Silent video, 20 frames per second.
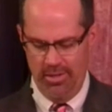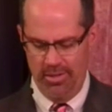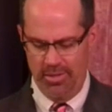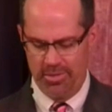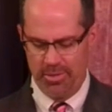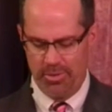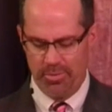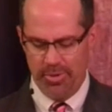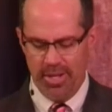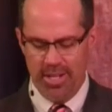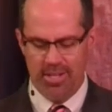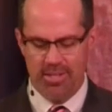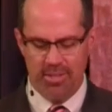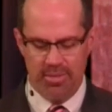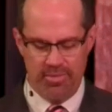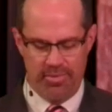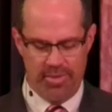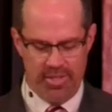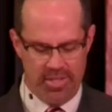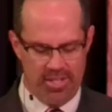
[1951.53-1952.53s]
There's a
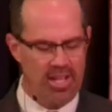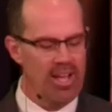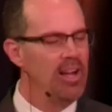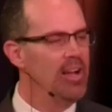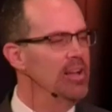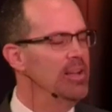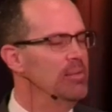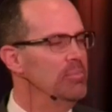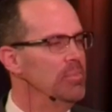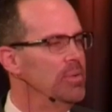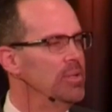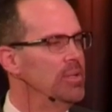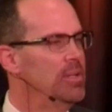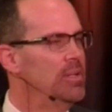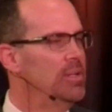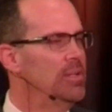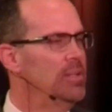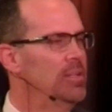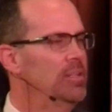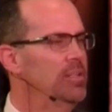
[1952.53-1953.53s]
reason for time
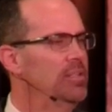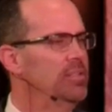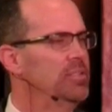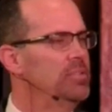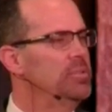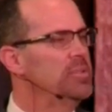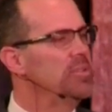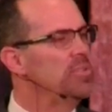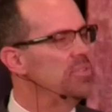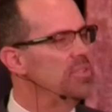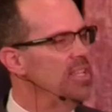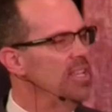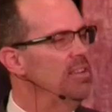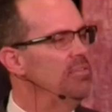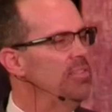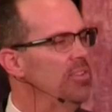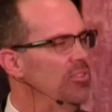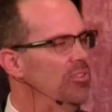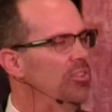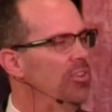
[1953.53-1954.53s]
to
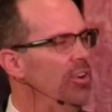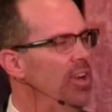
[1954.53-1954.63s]
receive this